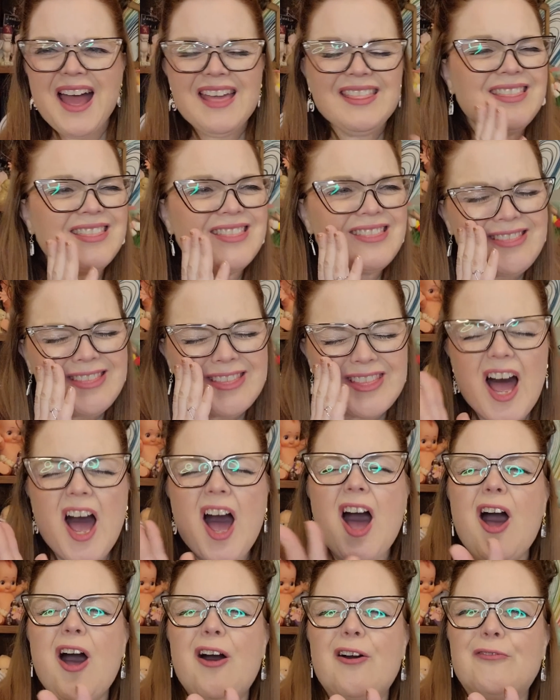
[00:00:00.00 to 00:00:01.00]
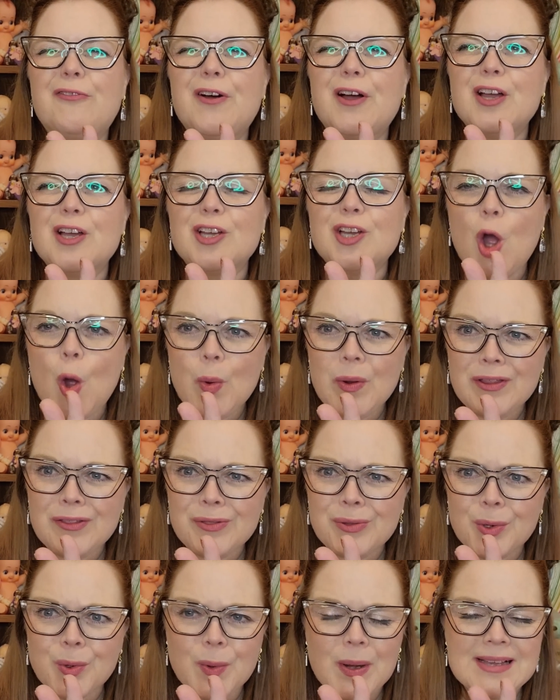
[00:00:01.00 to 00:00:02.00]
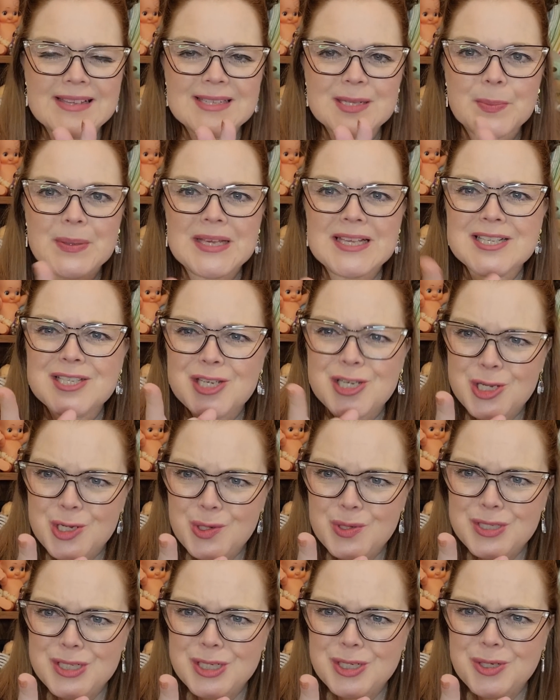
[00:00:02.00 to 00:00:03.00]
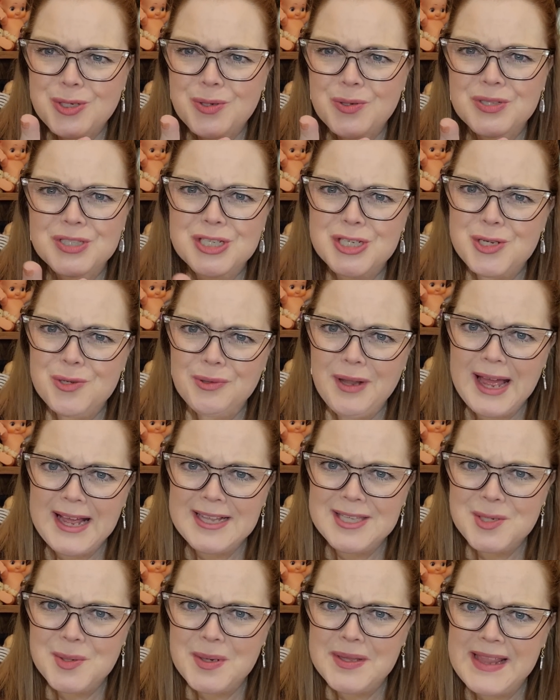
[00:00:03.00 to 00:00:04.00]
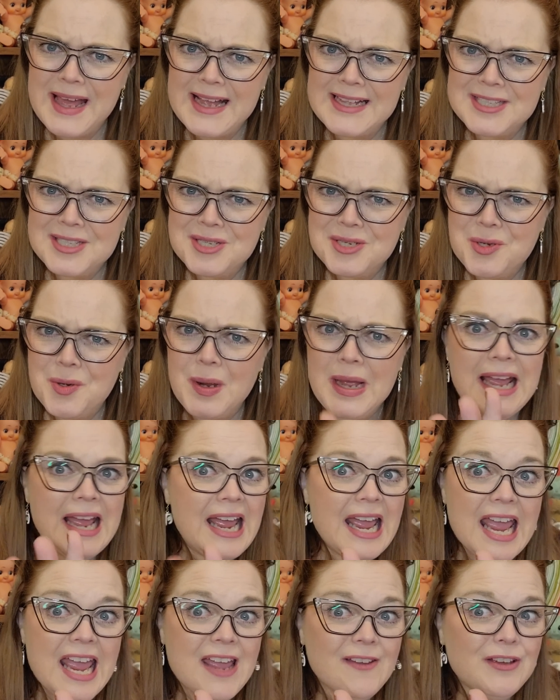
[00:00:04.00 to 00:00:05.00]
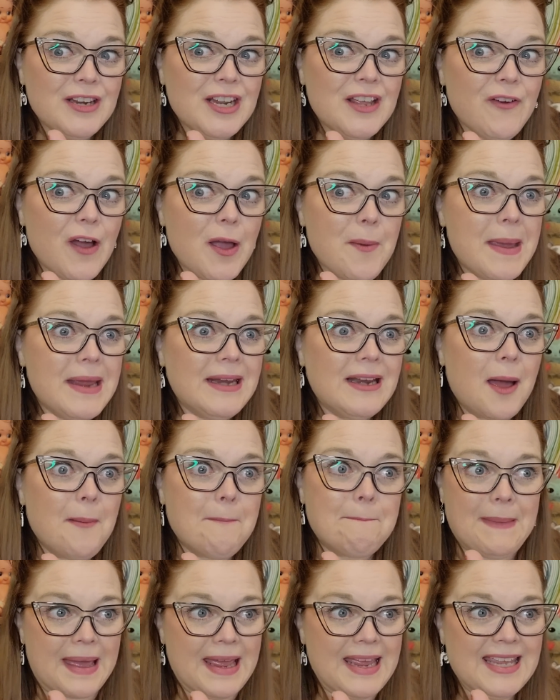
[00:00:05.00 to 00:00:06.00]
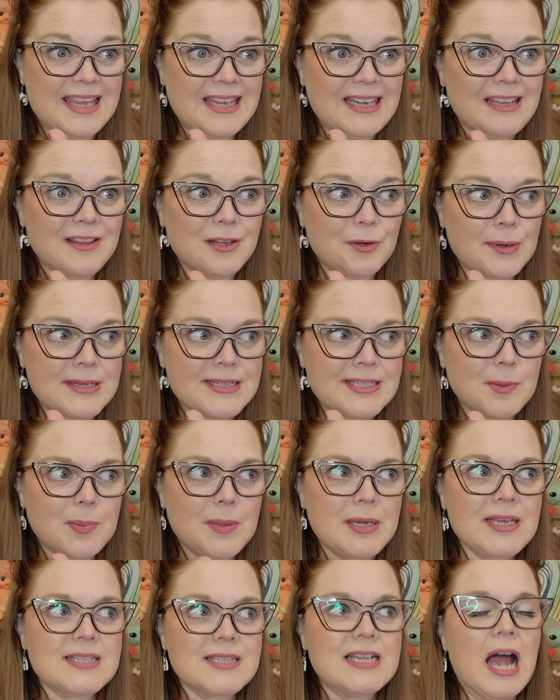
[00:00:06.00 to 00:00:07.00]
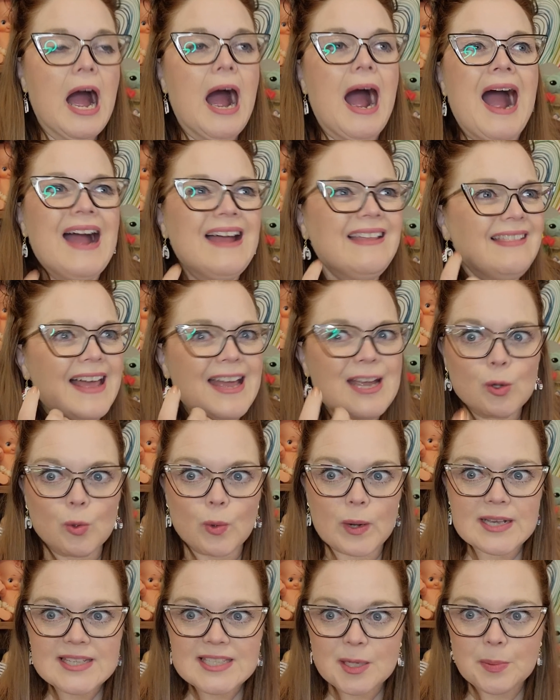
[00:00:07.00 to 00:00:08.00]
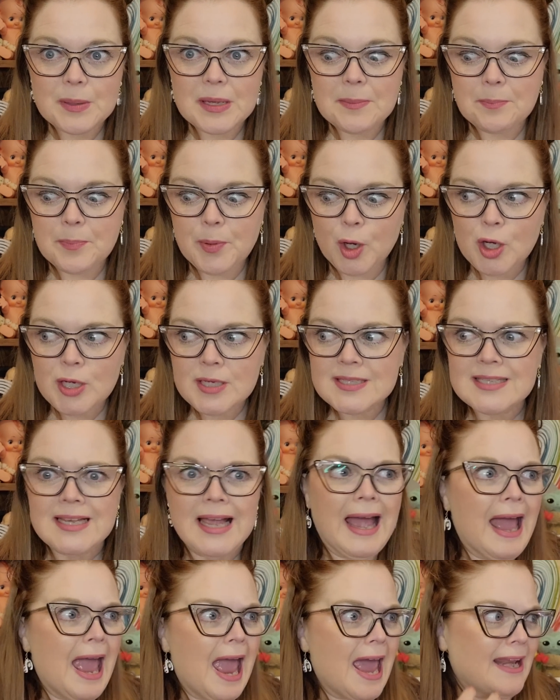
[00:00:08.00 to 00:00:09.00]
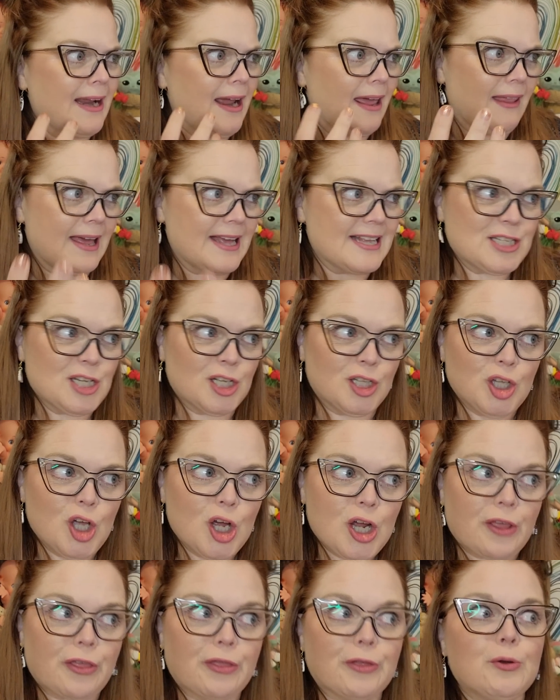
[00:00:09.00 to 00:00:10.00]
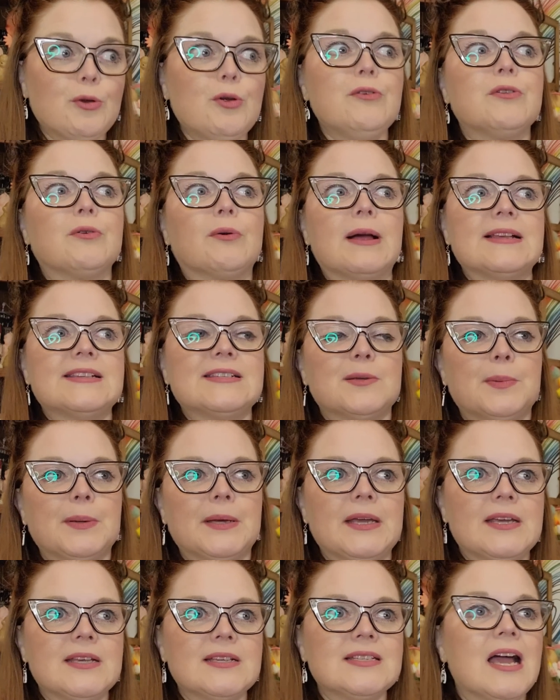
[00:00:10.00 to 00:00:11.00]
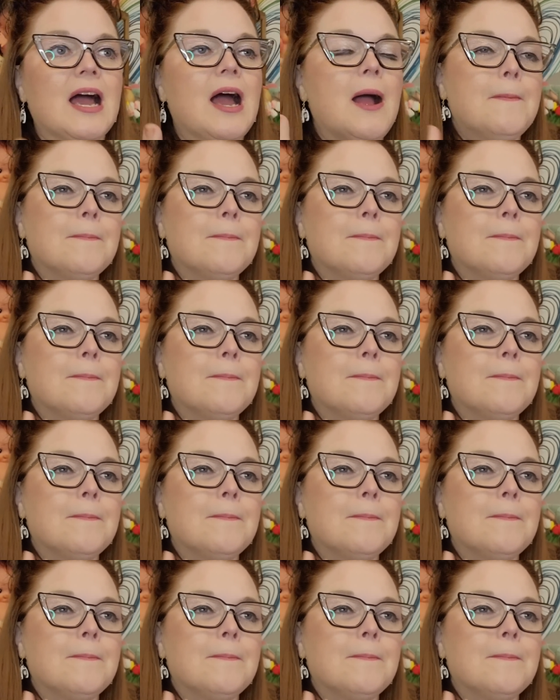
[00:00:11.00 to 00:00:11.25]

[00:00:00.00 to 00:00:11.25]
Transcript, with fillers: I love going through recipes. Do you do, do you like doing that too? Even if I may not make any of the recipes, I like recipe books and I like to look through the recipes.